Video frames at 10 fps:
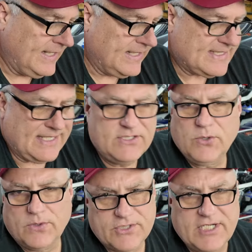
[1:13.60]
It's got
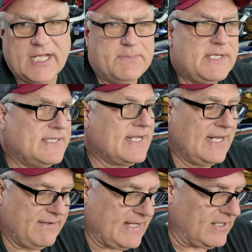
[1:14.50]
dual chips. It's
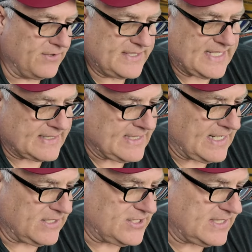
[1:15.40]
kind of got all the
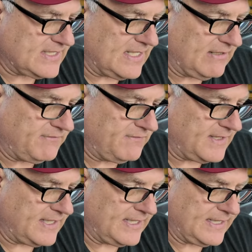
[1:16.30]
technology stuff.
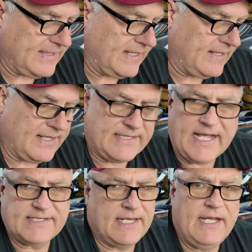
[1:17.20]
It
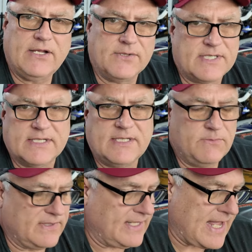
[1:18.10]
has an
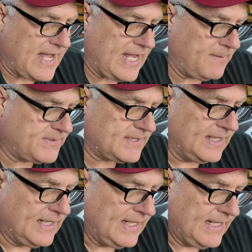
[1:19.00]
ecosystem with the apps.
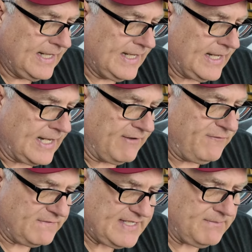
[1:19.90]

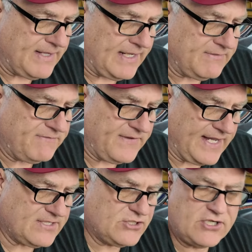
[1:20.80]
15-minute
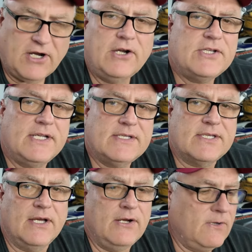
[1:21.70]
fast charging.
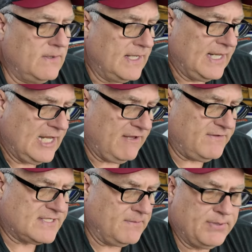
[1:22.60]
So if
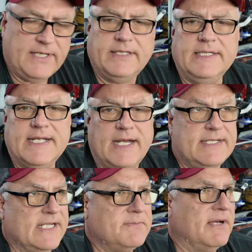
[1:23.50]
it's completely dead,
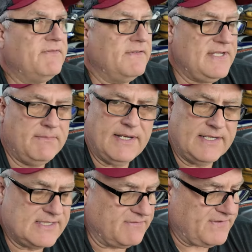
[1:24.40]
it takes about 15
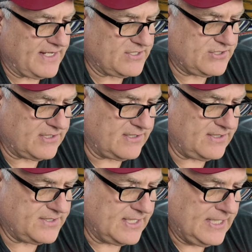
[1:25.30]
minutes to fast
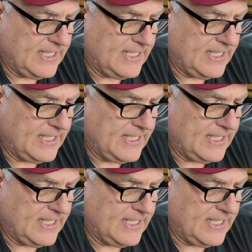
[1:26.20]
charge.